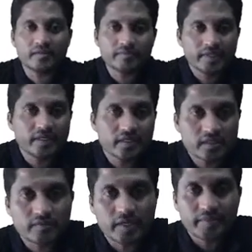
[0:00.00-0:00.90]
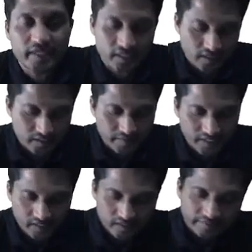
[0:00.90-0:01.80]
meter, that is
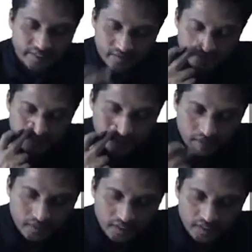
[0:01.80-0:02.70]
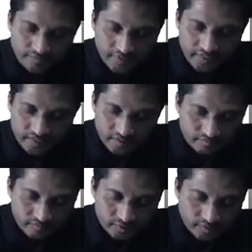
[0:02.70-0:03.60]
meter square. If I
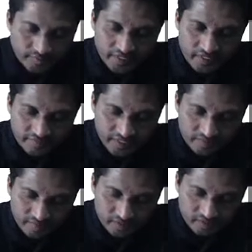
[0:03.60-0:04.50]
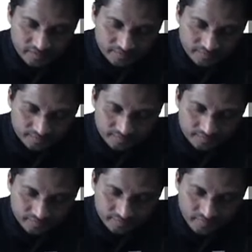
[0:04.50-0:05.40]
separate the variables,
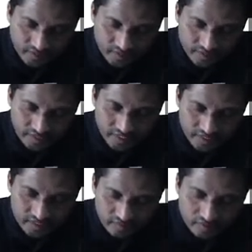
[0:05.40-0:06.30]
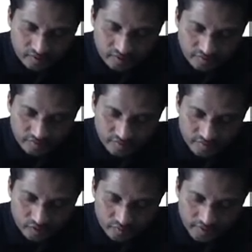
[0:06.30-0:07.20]
dA is equal
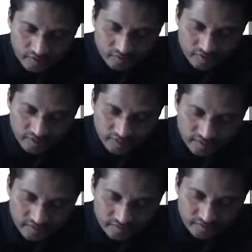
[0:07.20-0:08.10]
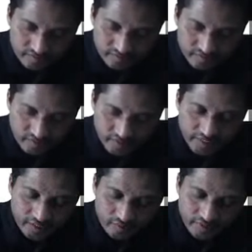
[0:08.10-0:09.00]
to 2 by root t
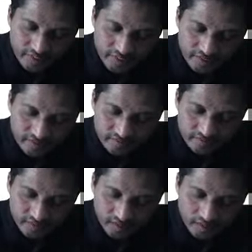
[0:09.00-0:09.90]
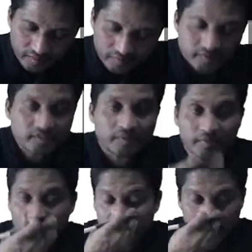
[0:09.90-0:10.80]
into dt. I'm just
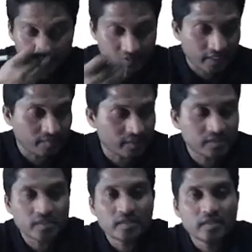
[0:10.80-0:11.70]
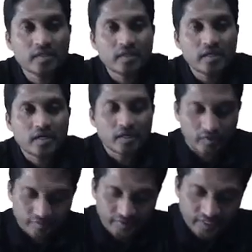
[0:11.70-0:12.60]
separating the variables.
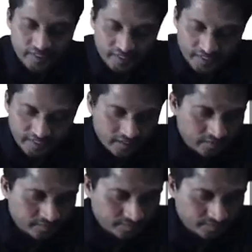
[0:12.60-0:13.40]
Now if I integrate,